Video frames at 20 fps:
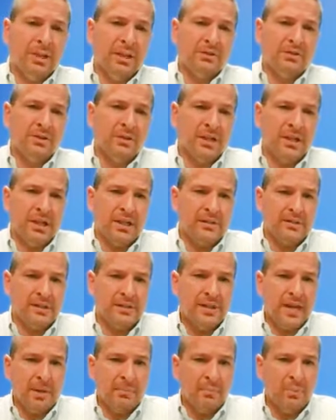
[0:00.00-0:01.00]
get your keys
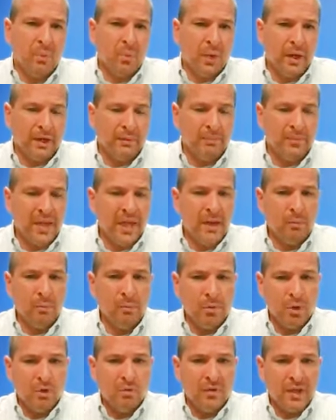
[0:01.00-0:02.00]
at that point and
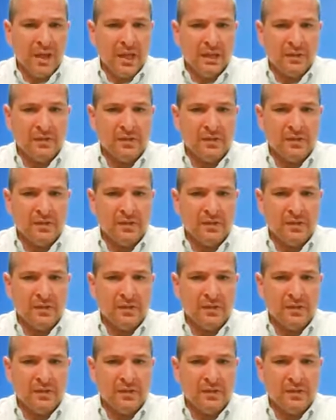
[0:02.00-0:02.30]
move in.